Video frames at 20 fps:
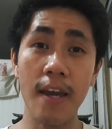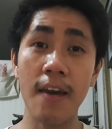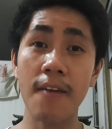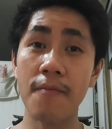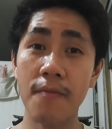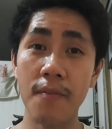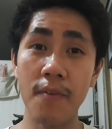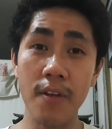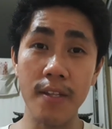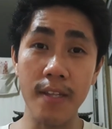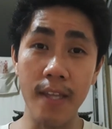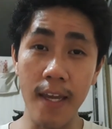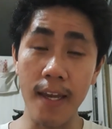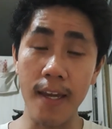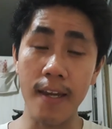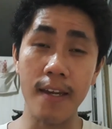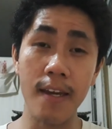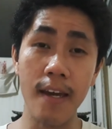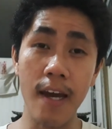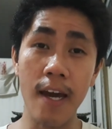every
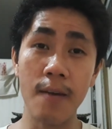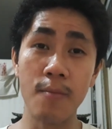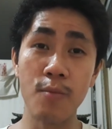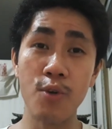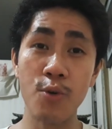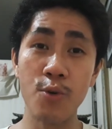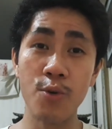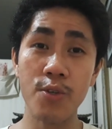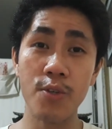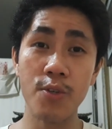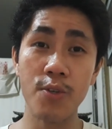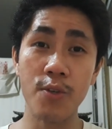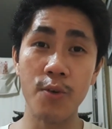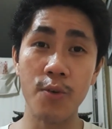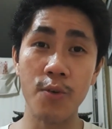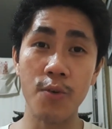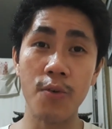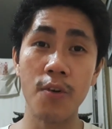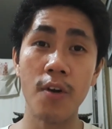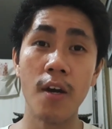day I'm used
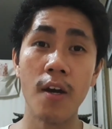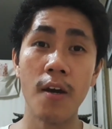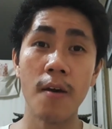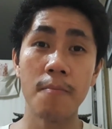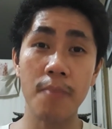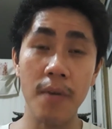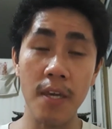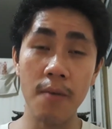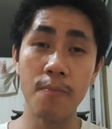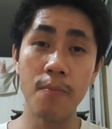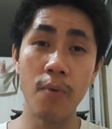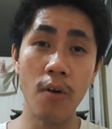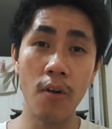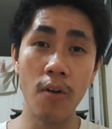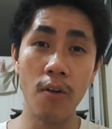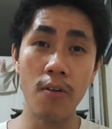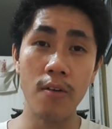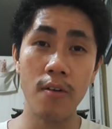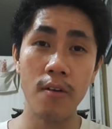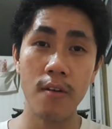to
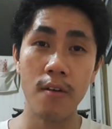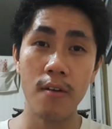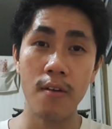people